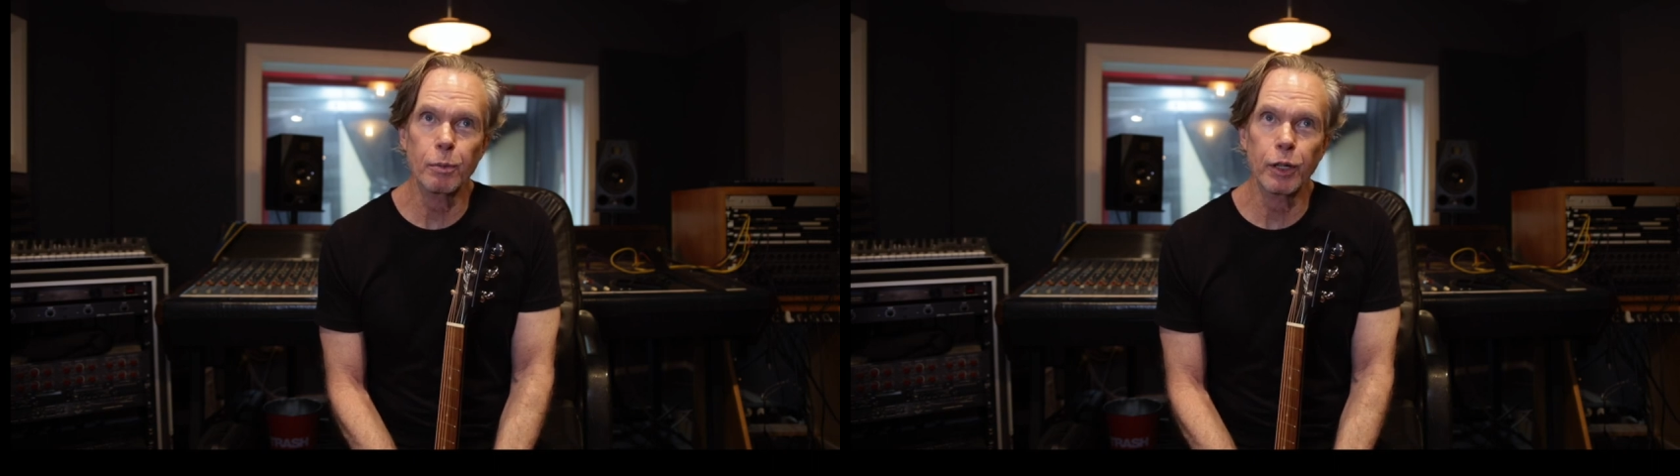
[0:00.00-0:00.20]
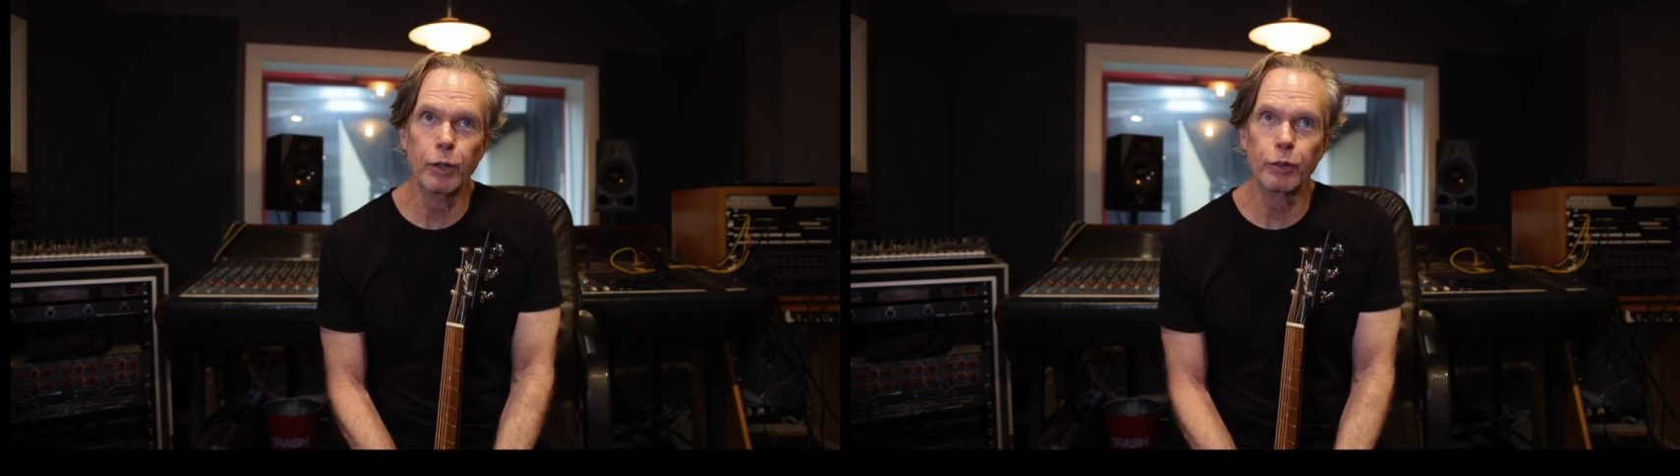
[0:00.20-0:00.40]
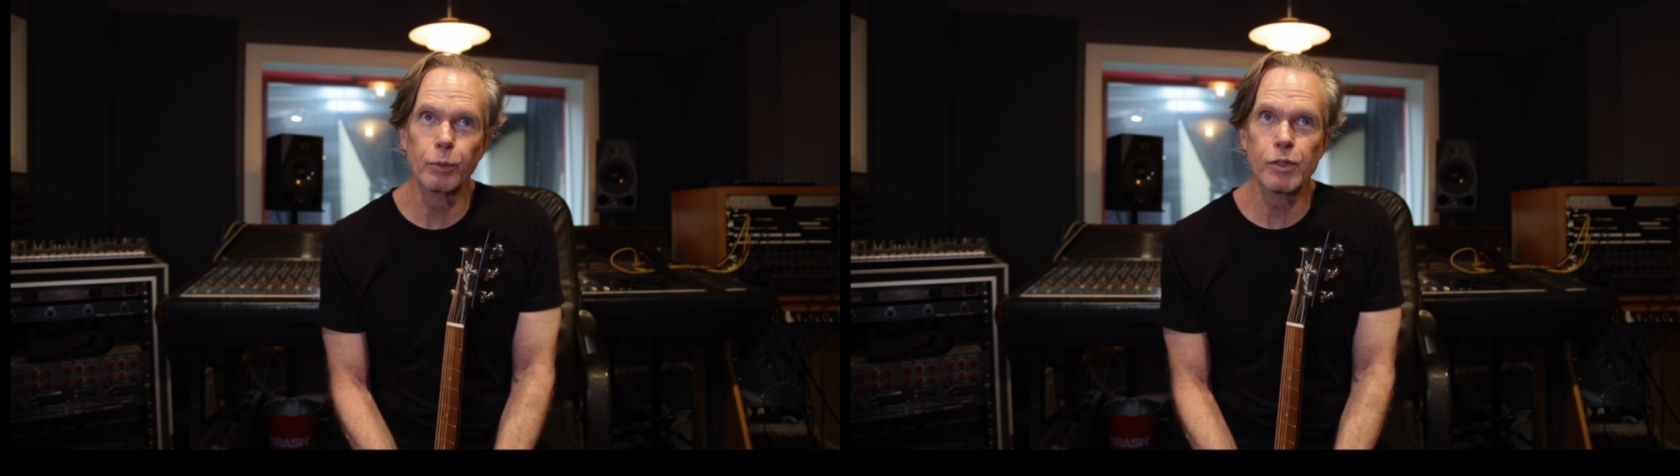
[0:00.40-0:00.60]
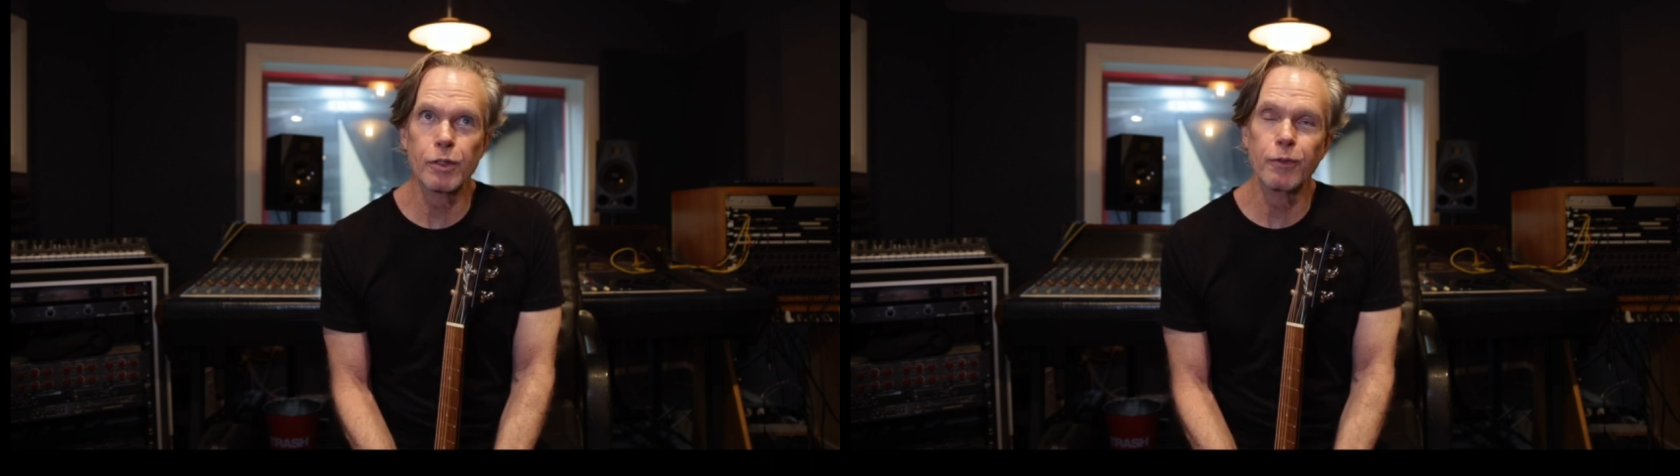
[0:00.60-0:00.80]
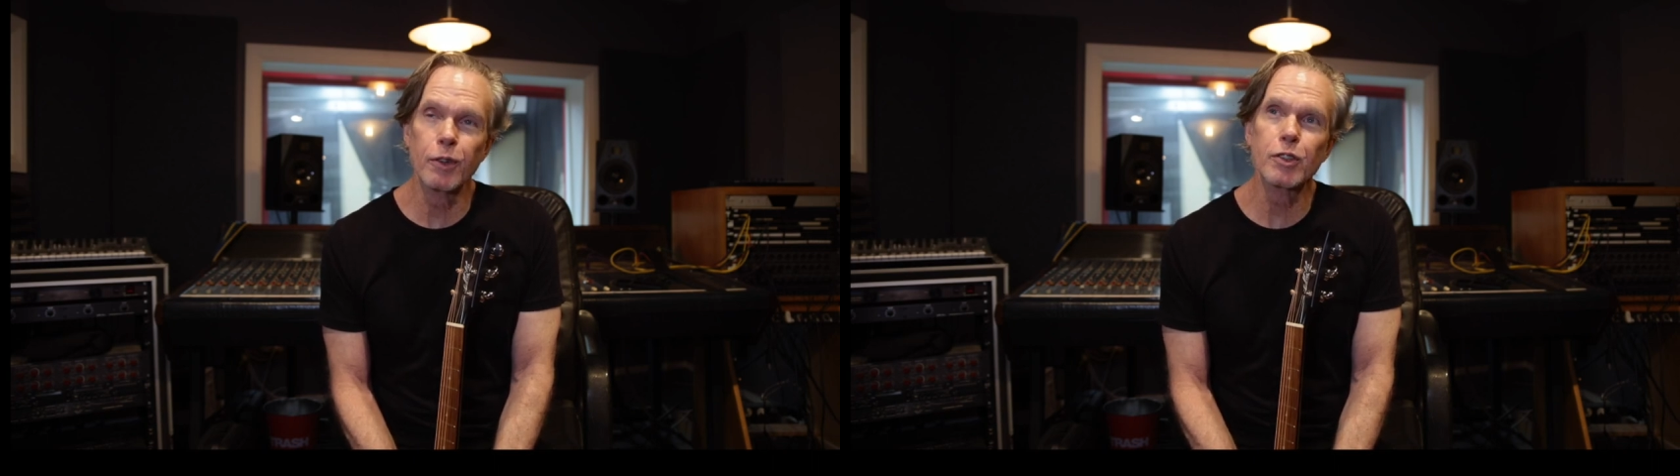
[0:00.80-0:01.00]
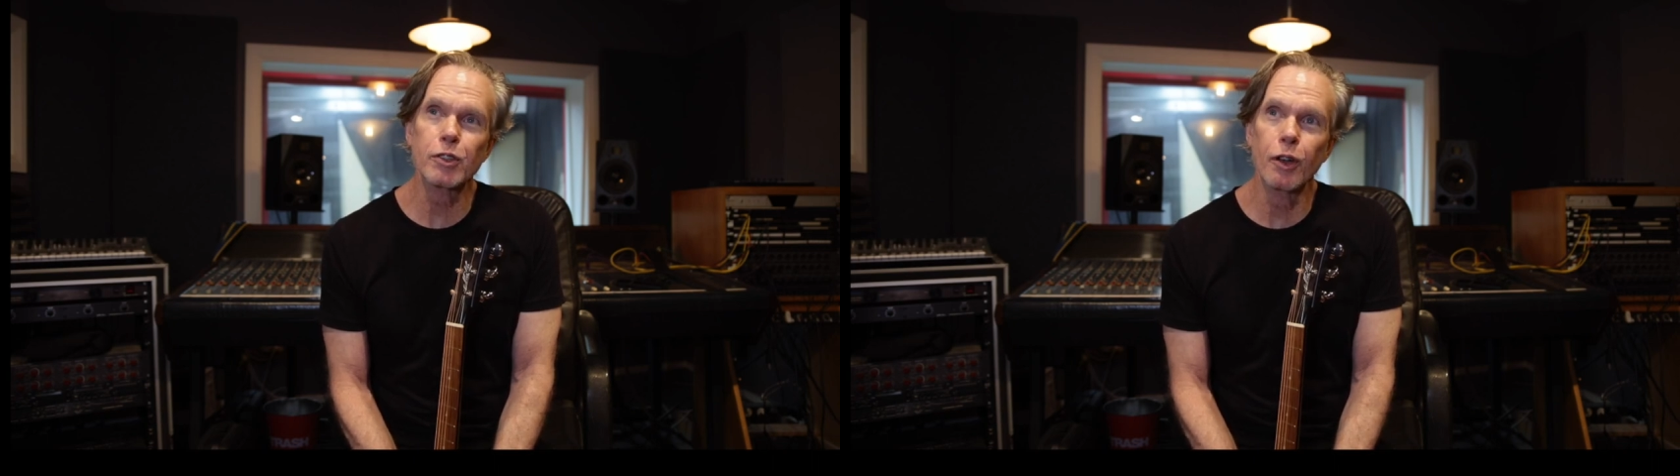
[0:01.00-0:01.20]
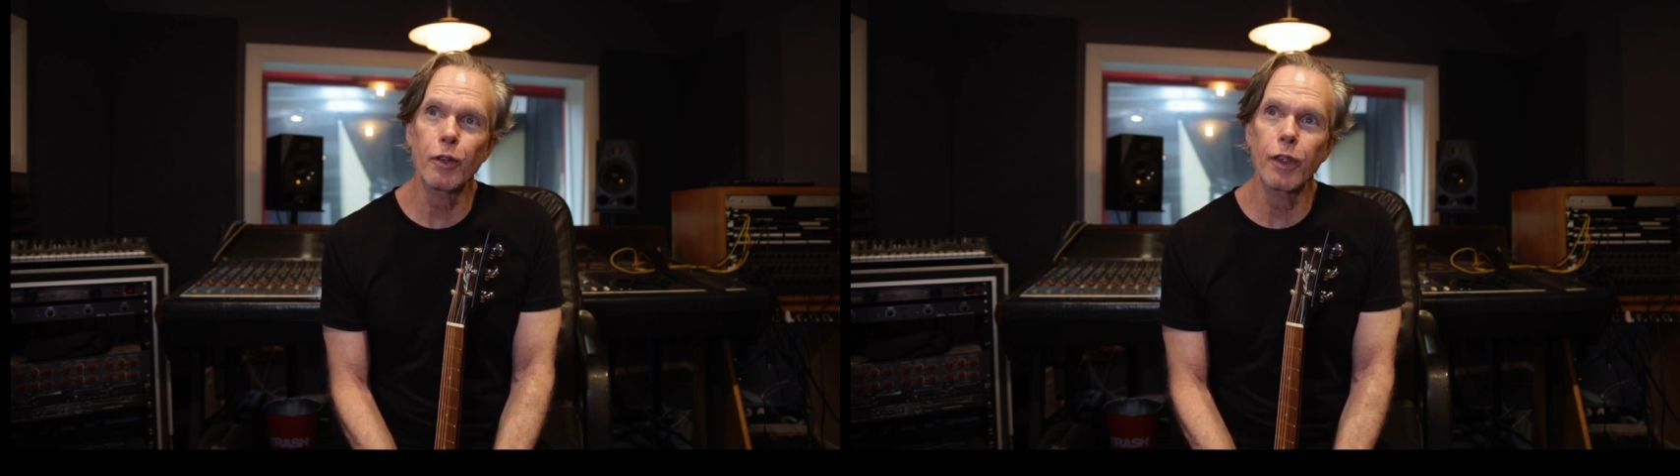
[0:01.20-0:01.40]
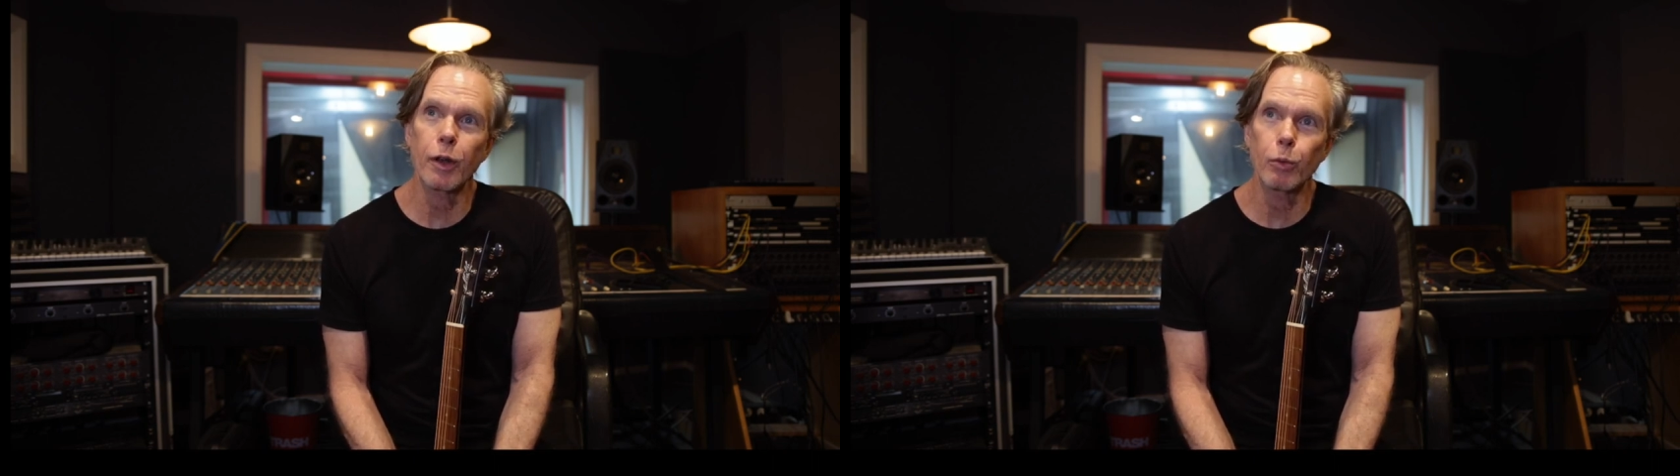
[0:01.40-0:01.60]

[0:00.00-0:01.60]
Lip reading: because it was the first song that